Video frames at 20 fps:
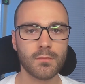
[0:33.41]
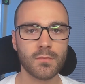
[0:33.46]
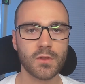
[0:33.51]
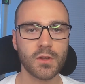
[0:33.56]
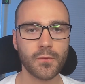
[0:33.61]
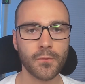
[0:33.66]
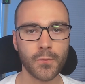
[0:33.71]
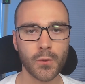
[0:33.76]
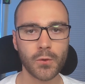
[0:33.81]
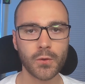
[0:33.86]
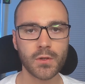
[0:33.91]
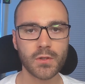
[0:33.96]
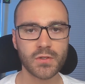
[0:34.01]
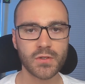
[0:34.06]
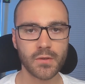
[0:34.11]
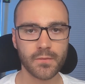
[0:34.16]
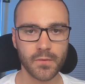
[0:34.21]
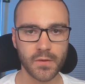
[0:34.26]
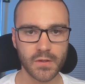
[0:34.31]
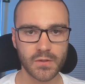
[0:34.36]
The
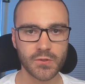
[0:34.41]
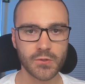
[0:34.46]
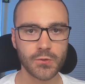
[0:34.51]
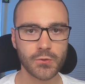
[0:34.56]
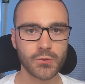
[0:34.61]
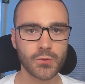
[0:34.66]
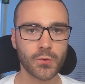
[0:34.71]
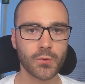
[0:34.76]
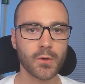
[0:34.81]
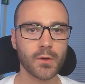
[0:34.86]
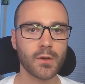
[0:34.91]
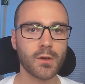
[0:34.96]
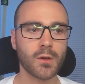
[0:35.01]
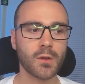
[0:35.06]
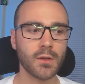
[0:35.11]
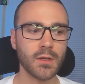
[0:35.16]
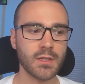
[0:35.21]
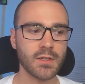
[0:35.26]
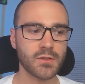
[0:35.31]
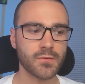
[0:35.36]
focus of this
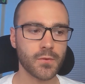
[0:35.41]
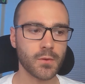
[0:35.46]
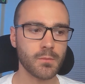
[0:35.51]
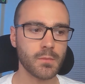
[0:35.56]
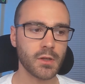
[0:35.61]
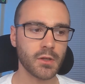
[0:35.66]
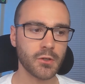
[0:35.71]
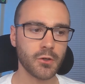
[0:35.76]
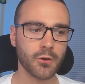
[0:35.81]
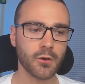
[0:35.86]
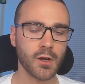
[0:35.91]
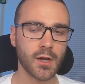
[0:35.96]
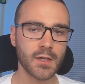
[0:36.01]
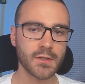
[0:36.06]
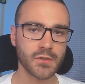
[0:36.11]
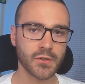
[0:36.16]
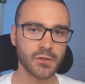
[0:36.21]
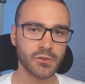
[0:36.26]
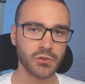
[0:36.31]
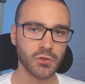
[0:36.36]
tutorial is
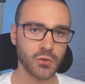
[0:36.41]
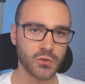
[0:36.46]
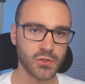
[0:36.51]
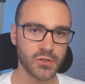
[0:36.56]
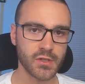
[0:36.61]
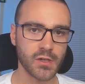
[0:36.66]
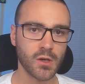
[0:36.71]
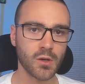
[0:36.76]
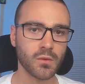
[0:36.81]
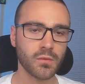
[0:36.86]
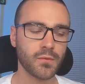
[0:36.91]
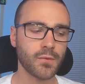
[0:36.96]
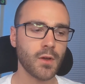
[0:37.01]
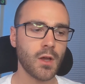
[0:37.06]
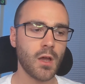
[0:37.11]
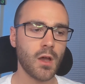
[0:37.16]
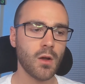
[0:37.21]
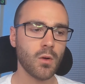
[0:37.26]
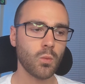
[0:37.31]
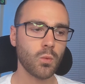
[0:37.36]
familiarizing yourself
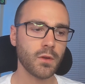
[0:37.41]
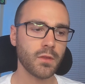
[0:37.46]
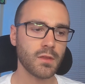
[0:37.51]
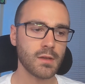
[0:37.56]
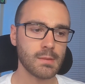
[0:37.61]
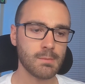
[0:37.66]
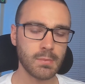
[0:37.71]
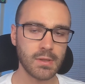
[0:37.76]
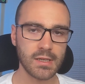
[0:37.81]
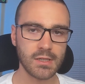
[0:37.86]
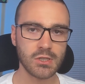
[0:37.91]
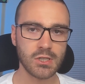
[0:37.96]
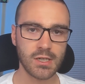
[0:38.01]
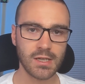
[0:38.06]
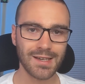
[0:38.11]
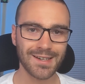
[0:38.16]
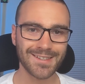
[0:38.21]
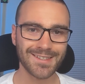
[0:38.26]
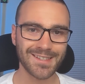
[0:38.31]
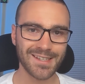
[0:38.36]
with the
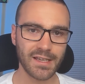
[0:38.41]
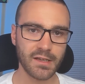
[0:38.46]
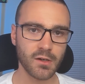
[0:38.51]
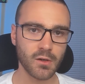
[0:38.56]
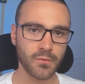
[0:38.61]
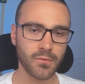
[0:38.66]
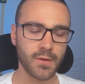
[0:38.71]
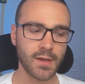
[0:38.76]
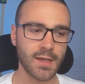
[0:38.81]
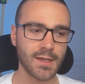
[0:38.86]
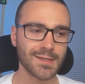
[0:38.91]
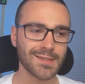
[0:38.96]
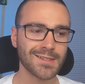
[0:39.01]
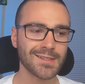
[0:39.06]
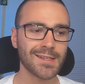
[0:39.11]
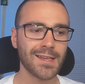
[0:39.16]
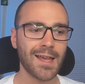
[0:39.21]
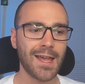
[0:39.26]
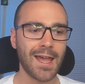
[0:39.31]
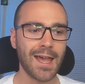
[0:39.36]
PGX
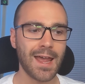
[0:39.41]
interface,